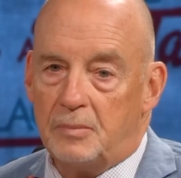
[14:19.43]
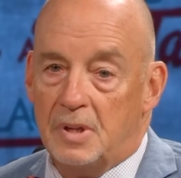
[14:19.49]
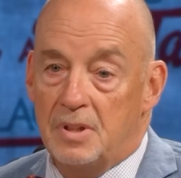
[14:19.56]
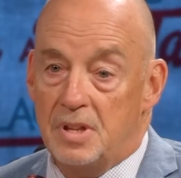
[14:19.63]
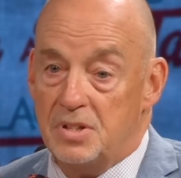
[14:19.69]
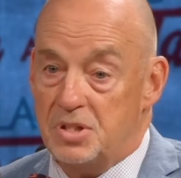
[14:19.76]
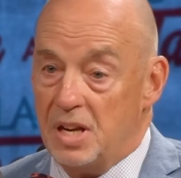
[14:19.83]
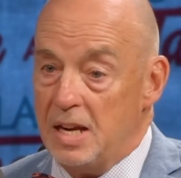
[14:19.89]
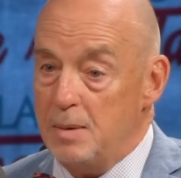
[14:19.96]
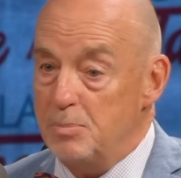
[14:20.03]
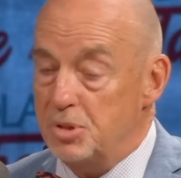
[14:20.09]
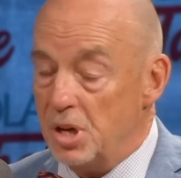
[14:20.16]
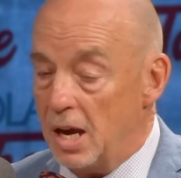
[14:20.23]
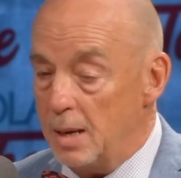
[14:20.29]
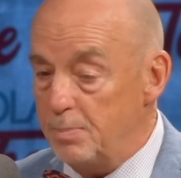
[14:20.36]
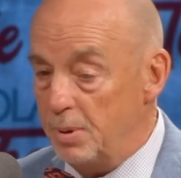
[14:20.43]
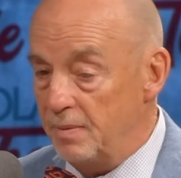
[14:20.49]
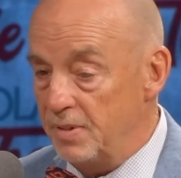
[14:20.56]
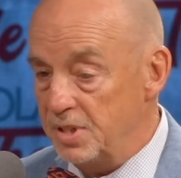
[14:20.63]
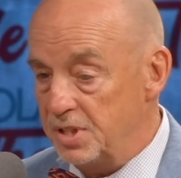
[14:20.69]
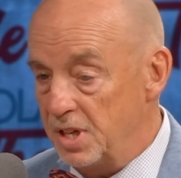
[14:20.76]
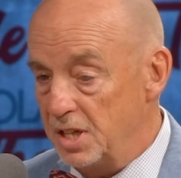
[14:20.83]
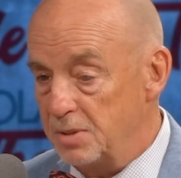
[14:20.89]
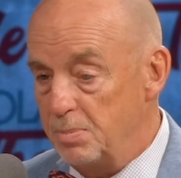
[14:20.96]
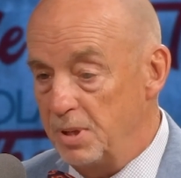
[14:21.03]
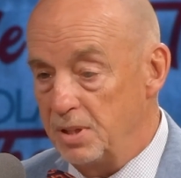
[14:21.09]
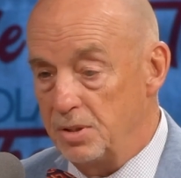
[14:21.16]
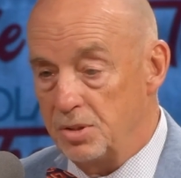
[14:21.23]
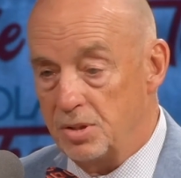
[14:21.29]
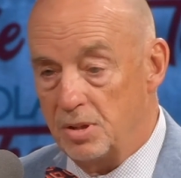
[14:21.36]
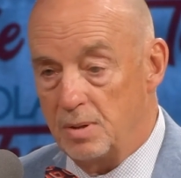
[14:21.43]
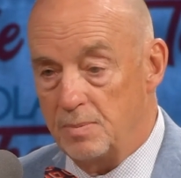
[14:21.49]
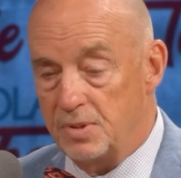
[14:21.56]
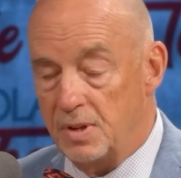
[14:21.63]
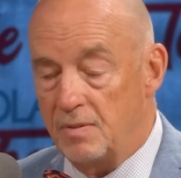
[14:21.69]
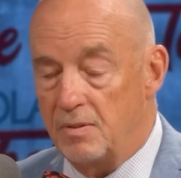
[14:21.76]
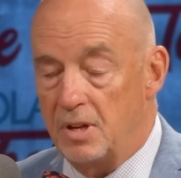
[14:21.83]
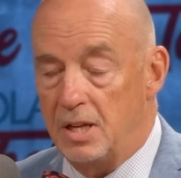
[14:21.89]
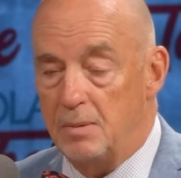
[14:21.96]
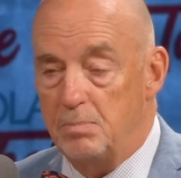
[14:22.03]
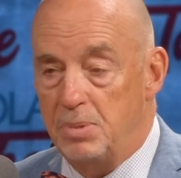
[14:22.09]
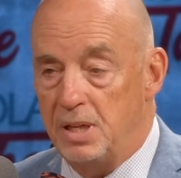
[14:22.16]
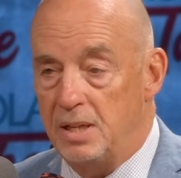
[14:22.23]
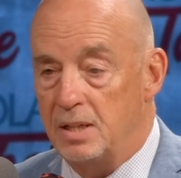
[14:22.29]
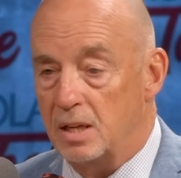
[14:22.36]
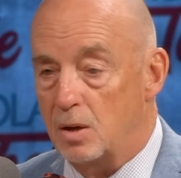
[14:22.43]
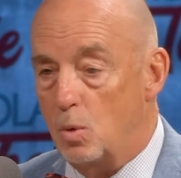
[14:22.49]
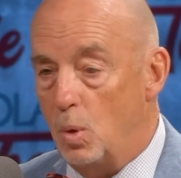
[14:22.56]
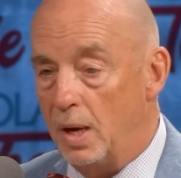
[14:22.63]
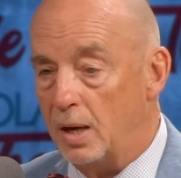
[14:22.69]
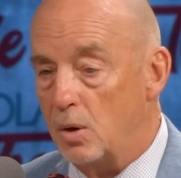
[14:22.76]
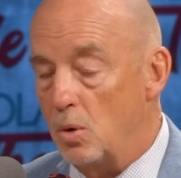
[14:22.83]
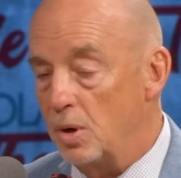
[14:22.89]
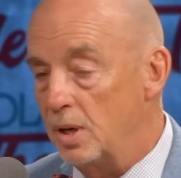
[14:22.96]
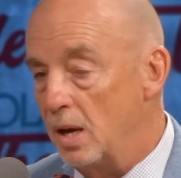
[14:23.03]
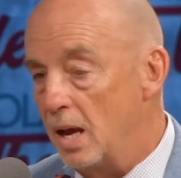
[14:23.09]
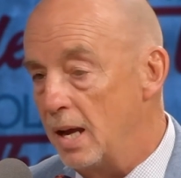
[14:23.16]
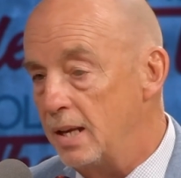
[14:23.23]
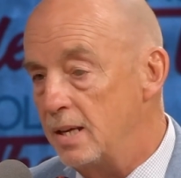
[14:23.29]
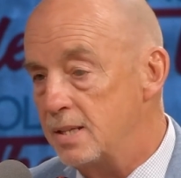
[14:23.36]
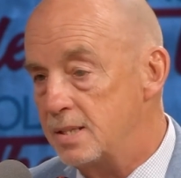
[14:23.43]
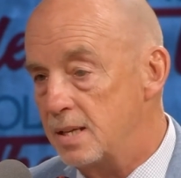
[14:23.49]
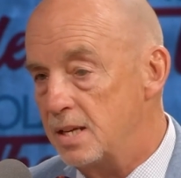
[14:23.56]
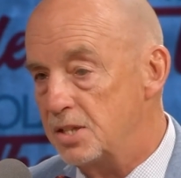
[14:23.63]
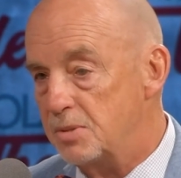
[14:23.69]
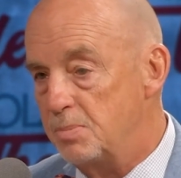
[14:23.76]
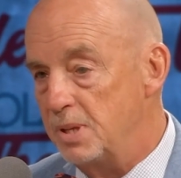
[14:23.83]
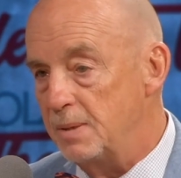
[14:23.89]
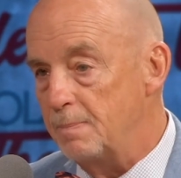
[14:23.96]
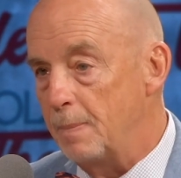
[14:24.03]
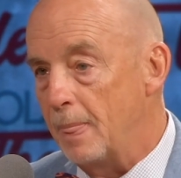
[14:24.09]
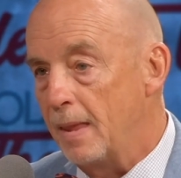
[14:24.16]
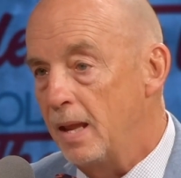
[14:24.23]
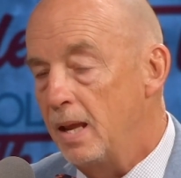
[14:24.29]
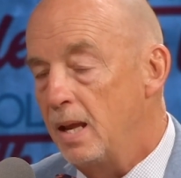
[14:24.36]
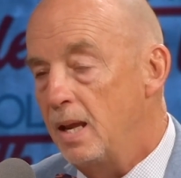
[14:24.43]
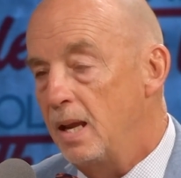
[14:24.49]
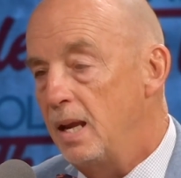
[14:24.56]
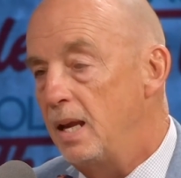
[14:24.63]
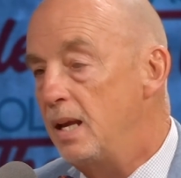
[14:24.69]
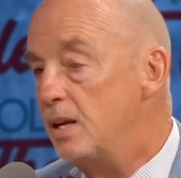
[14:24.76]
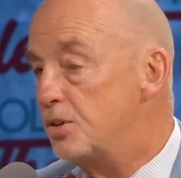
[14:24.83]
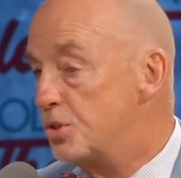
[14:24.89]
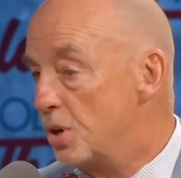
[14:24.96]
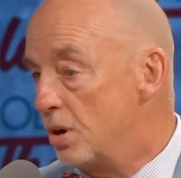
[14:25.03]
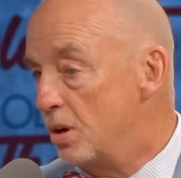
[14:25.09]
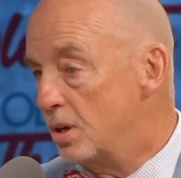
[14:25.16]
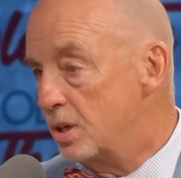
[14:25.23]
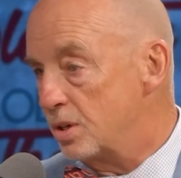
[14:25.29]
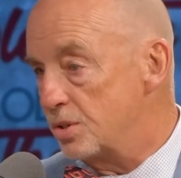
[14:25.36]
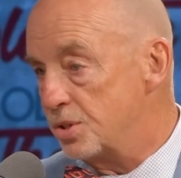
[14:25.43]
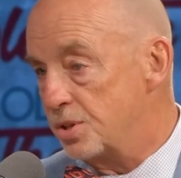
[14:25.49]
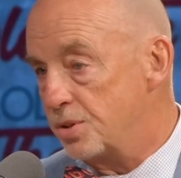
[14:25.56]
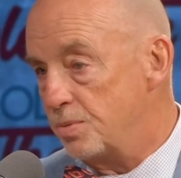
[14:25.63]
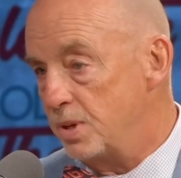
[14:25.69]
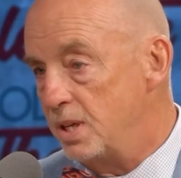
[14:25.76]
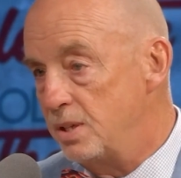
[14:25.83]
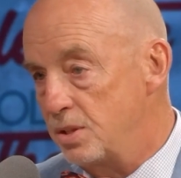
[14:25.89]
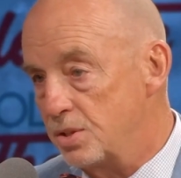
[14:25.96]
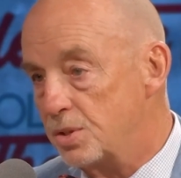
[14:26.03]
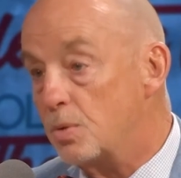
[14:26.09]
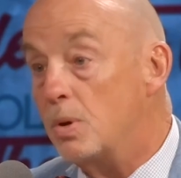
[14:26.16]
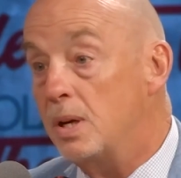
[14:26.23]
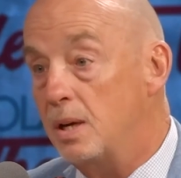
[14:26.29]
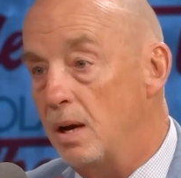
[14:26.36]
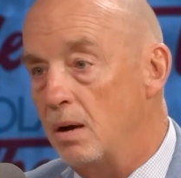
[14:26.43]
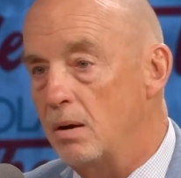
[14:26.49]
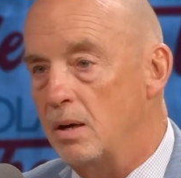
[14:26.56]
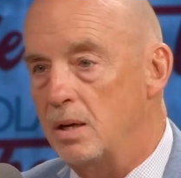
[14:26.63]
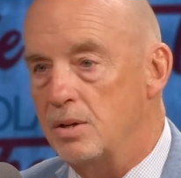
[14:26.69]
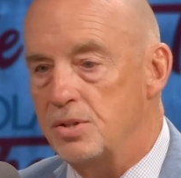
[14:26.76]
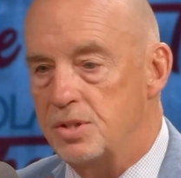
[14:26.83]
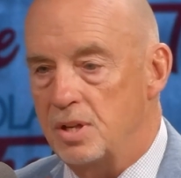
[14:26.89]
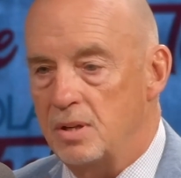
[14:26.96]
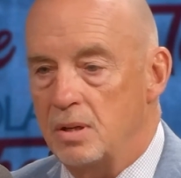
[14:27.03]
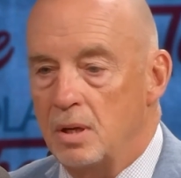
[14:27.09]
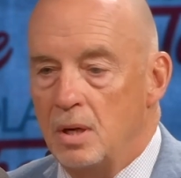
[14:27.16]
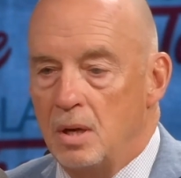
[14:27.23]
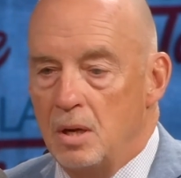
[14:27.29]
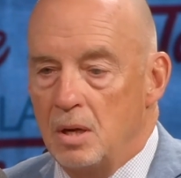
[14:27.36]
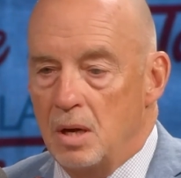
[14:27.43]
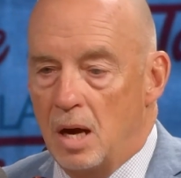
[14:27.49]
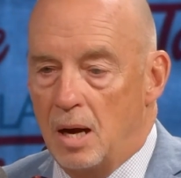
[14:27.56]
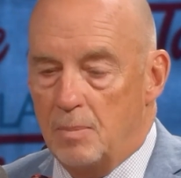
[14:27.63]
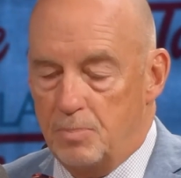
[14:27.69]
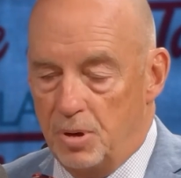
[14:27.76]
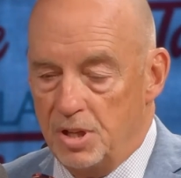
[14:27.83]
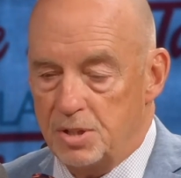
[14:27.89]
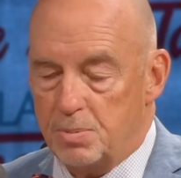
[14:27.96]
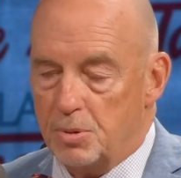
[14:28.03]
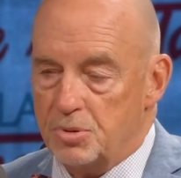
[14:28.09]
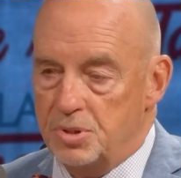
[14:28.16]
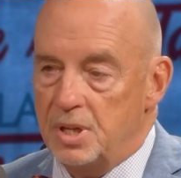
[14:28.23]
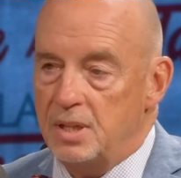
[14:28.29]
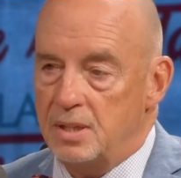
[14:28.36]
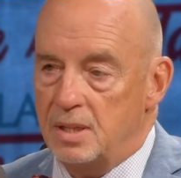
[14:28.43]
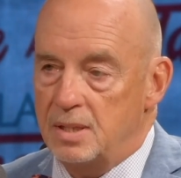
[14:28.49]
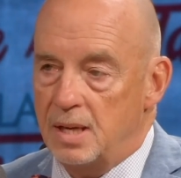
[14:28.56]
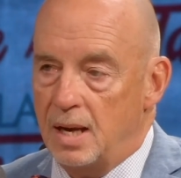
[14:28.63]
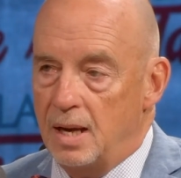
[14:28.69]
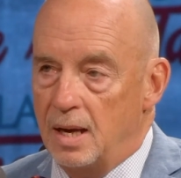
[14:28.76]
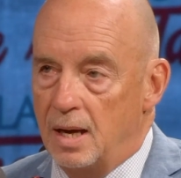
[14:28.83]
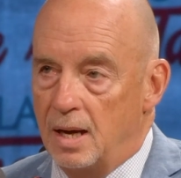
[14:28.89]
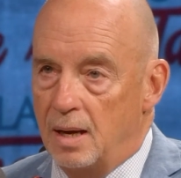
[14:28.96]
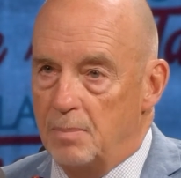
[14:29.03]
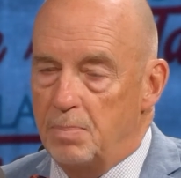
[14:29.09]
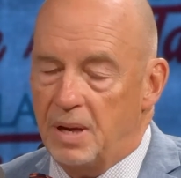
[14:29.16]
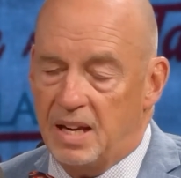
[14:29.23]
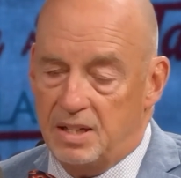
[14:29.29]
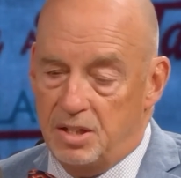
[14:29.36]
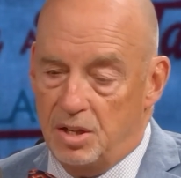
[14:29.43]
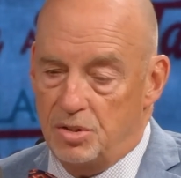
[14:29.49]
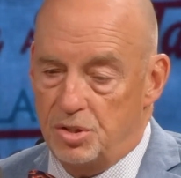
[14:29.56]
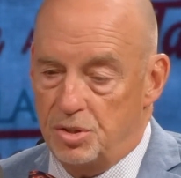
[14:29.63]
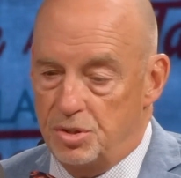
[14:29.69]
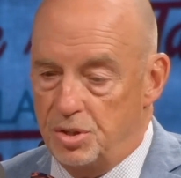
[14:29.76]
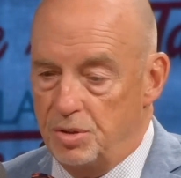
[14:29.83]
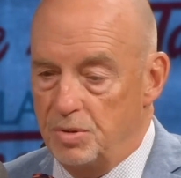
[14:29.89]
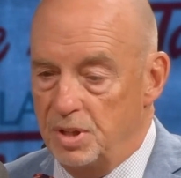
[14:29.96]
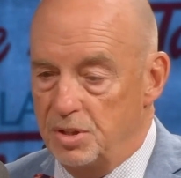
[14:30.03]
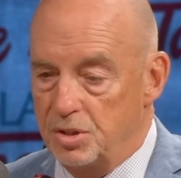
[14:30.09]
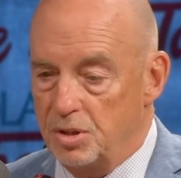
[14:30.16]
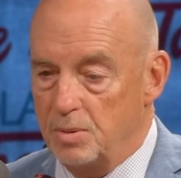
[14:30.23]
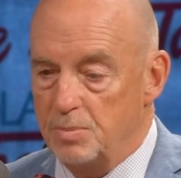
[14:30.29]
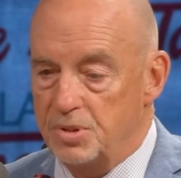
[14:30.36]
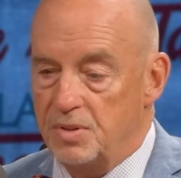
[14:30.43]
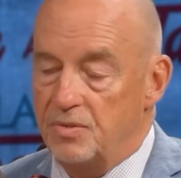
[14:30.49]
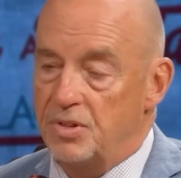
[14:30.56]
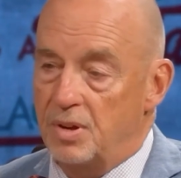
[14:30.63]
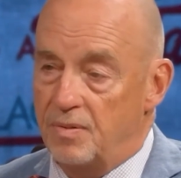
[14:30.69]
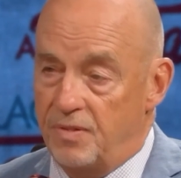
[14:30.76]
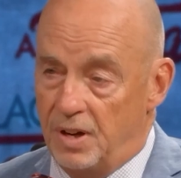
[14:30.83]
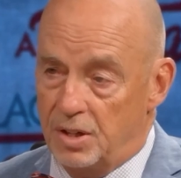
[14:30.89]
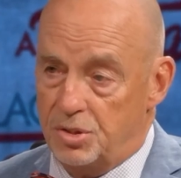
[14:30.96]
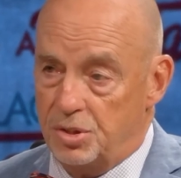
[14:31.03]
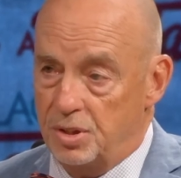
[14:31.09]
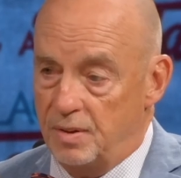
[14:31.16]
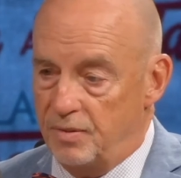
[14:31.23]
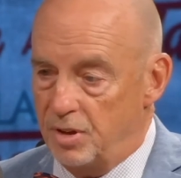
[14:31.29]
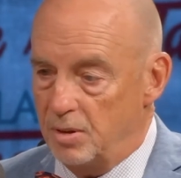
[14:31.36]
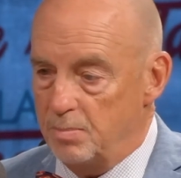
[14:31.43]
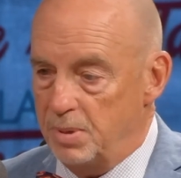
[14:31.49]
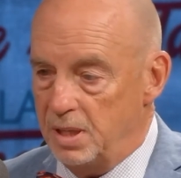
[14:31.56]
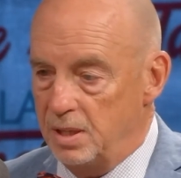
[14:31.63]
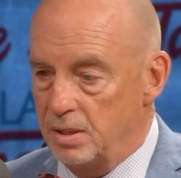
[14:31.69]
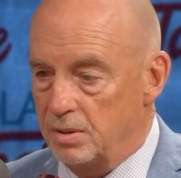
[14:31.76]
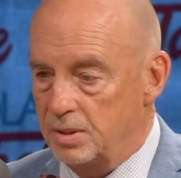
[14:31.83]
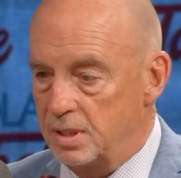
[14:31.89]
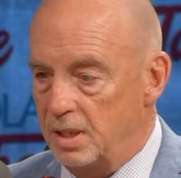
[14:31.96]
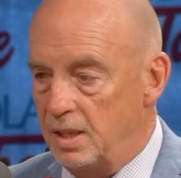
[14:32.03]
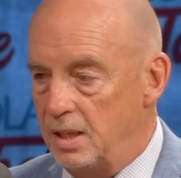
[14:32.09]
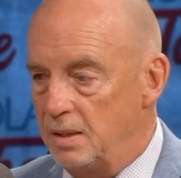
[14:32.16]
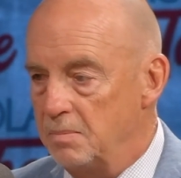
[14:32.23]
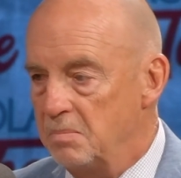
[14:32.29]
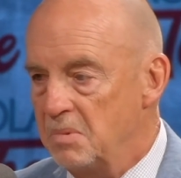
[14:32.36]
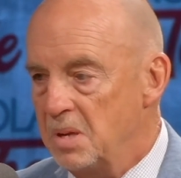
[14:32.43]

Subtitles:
the same type of assessment in terms of it being a quick online assessment. It targets 3 discrete areas that principals need to pay attention to in terms of the function of their BLT.